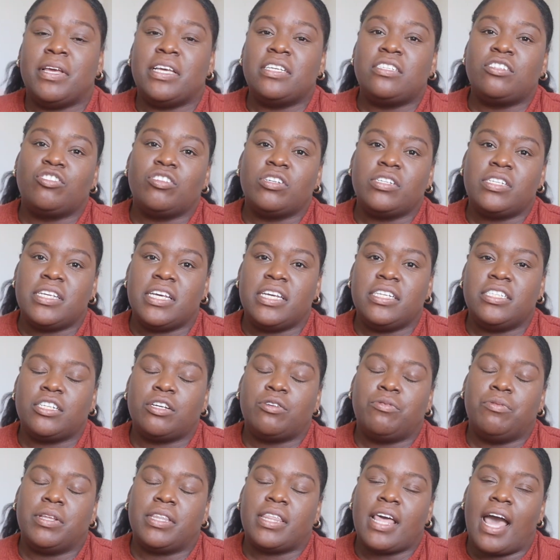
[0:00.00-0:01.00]
be
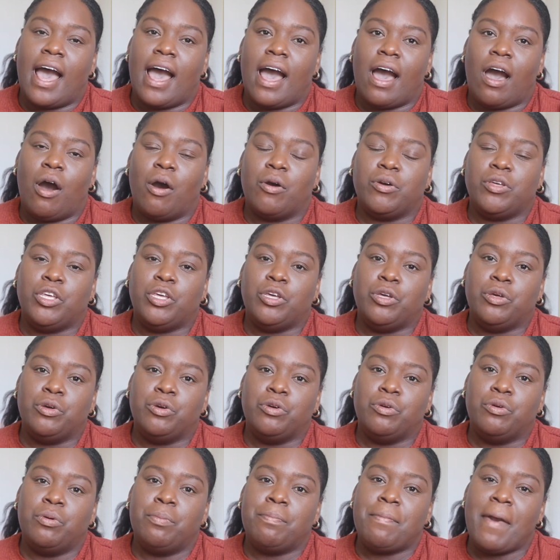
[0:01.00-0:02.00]
strategic with how
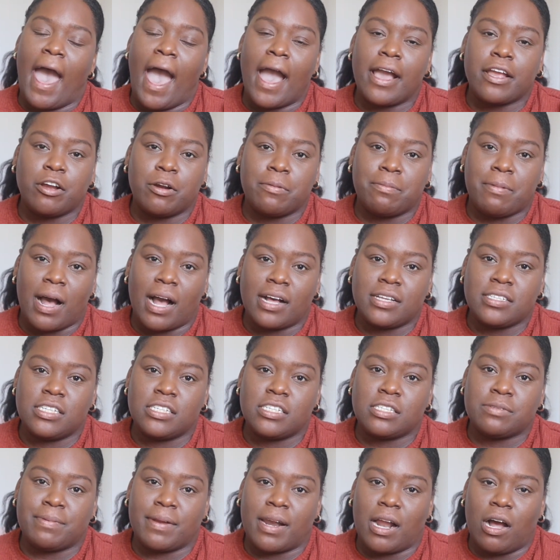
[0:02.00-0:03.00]
you pack your
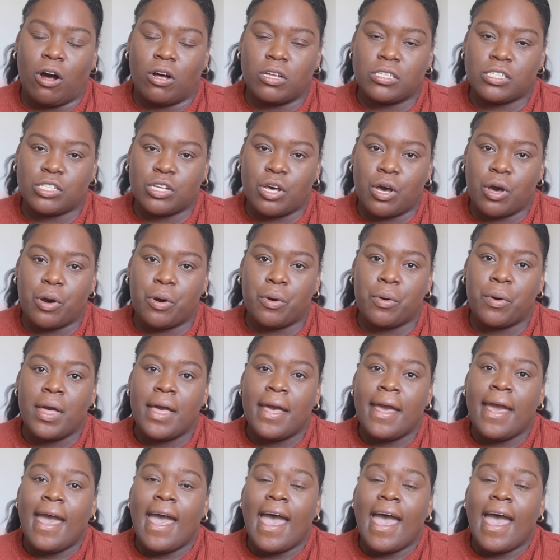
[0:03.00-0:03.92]
boxes, but also